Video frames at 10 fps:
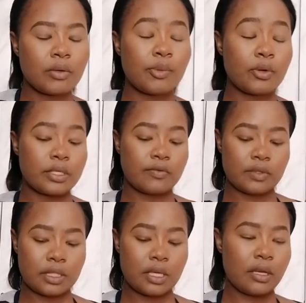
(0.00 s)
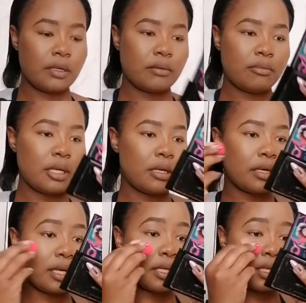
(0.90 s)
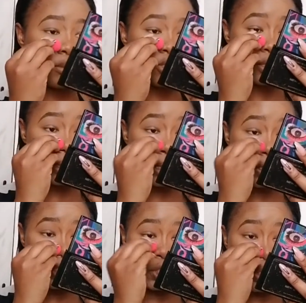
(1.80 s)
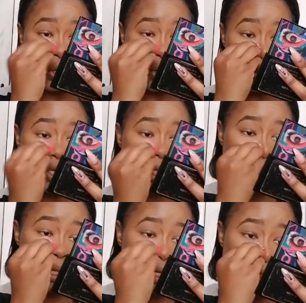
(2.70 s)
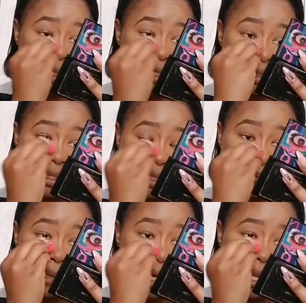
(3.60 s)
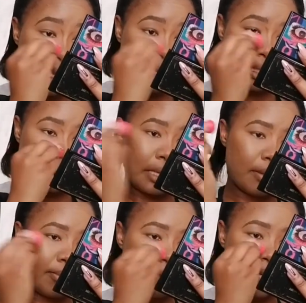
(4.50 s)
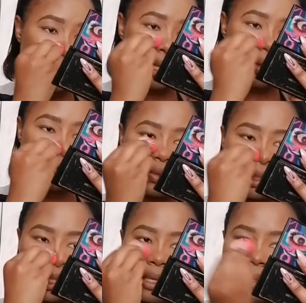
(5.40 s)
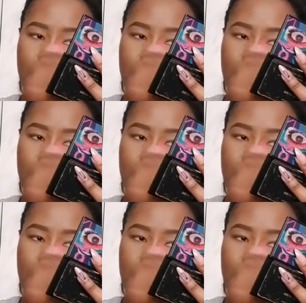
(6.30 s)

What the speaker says: We press for time. And then I'm just gonna use her to blend my nose,